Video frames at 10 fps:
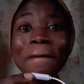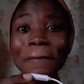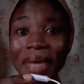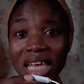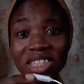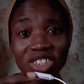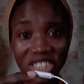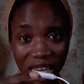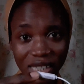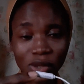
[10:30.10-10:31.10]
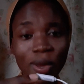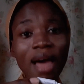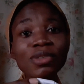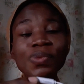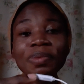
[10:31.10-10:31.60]
Patience. You have
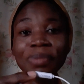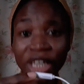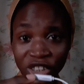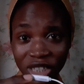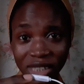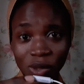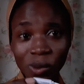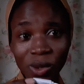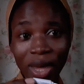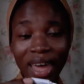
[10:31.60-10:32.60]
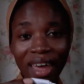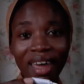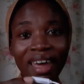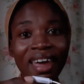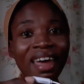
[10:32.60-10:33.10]
to be patient with your hair.
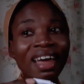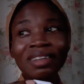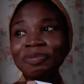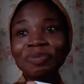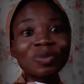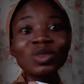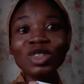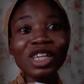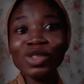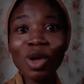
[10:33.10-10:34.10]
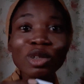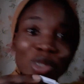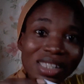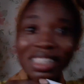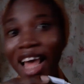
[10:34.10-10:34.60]
It's not all those
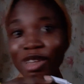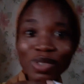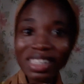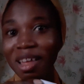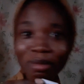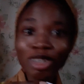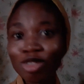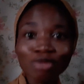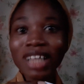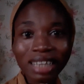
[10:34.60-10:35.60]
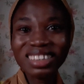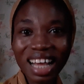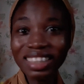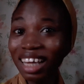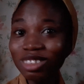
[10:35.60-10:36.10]
things that you see them just do that
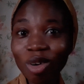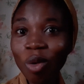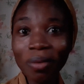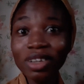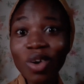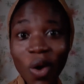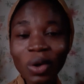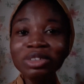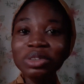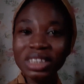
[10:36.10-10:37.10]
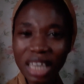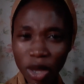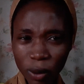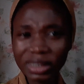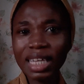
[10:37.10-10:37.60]
they don't come with. No, take
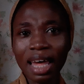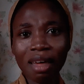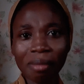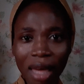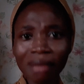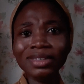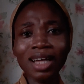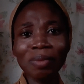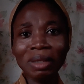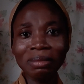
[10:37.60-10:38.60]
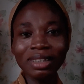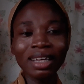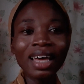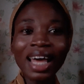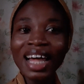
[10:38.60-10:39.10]
your time. Calm down, baby.
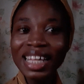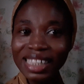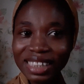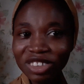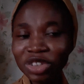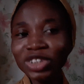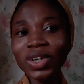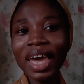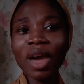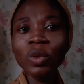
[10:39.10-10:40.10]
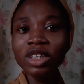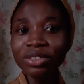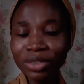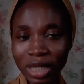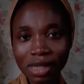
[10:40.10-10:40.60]
Treat your hair with
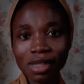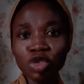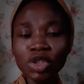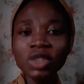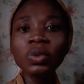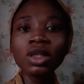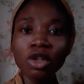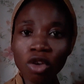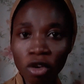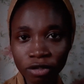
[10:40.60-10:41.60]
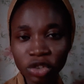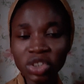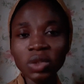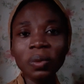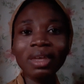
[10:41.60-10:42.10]
grace. Treat it with love. Treat
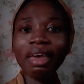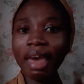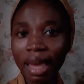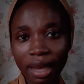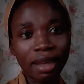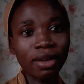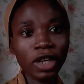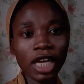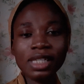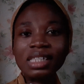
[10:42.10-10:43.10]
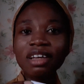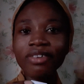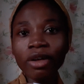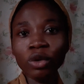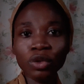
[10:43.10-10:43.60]
it with care. Okay, it's the
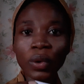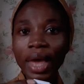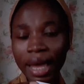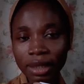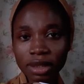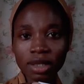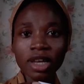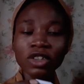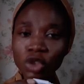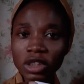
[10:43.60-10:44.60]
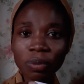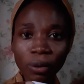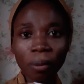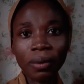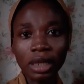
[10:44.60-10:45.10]
crown on your head. Treat it
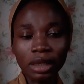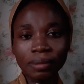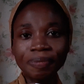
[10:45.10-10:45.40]
properly.